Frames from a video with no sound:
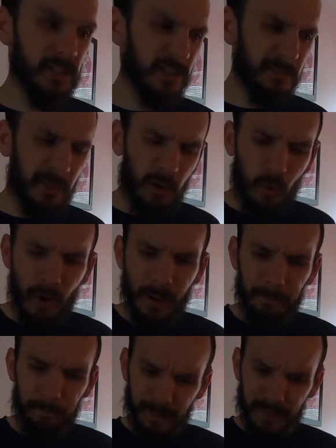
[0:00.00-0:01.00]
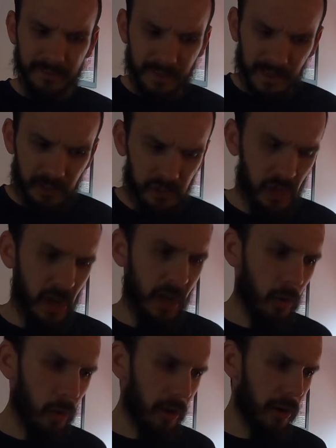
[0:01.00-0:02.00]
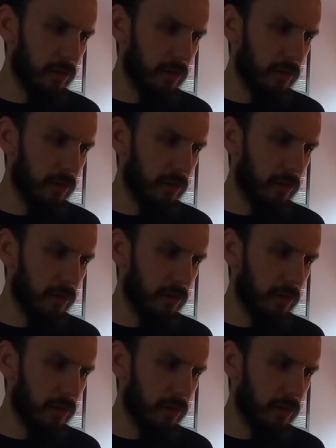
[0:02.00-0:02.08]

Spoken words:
So it's going to be quite a big dish, quite a